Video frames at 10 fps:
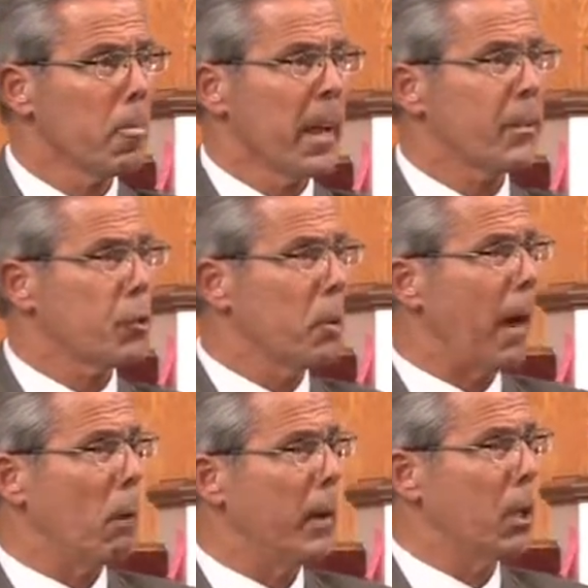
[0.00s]
It's too
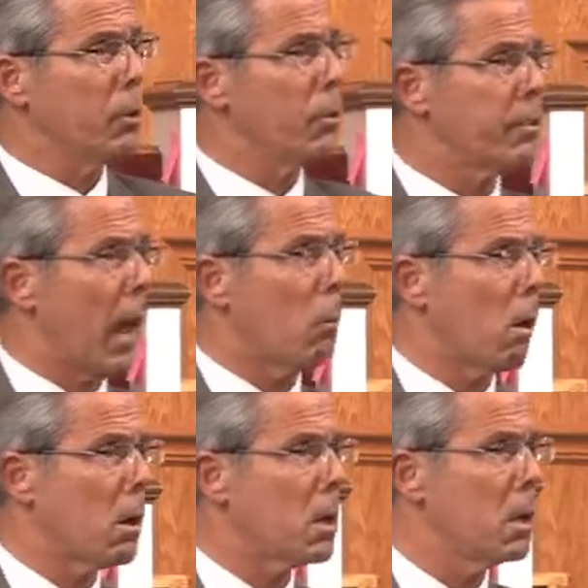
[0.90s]
bad we don't use that
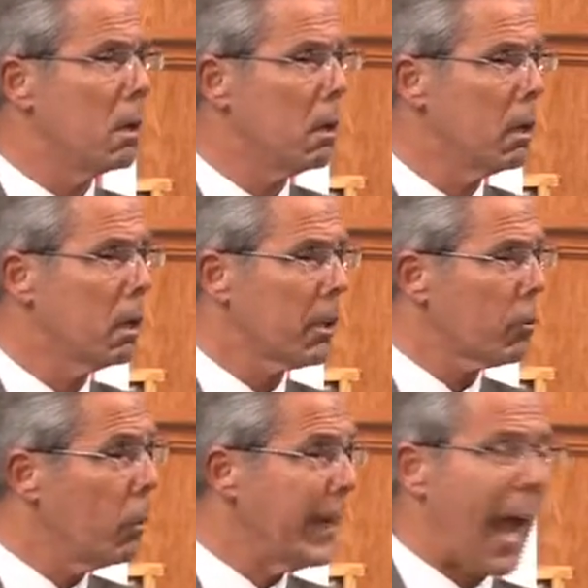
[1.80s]
word
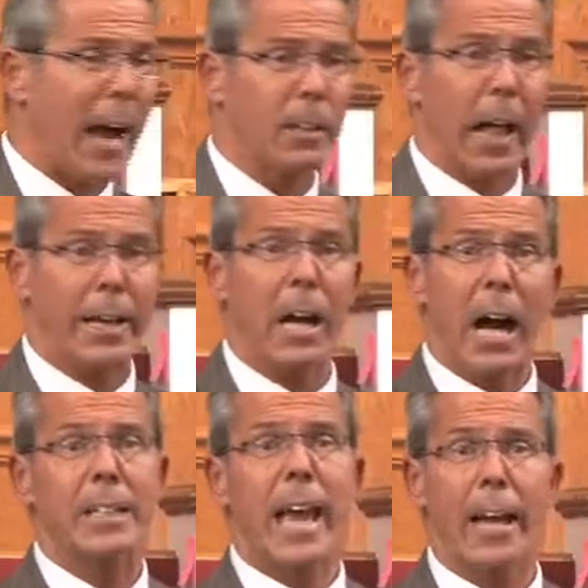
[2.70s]
because we act like
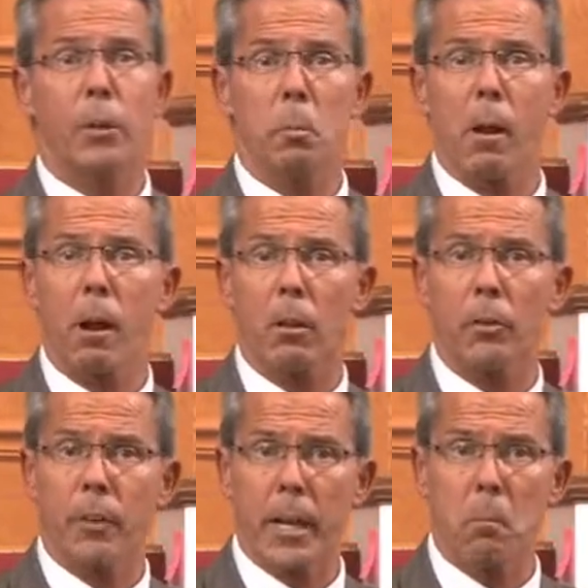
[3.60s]
God can't do
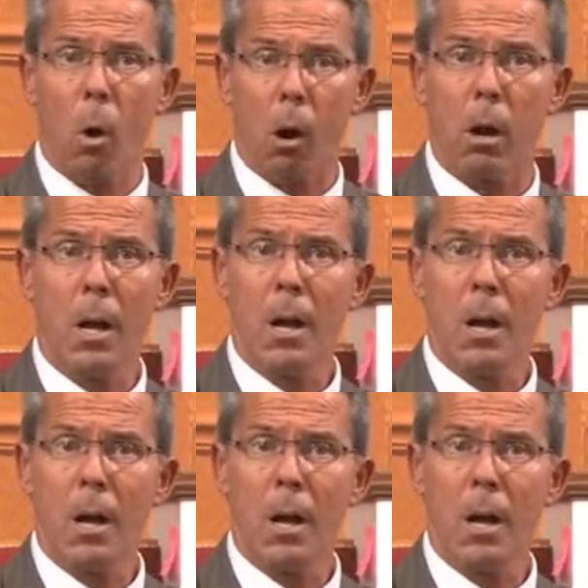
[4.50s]
miracles anymore.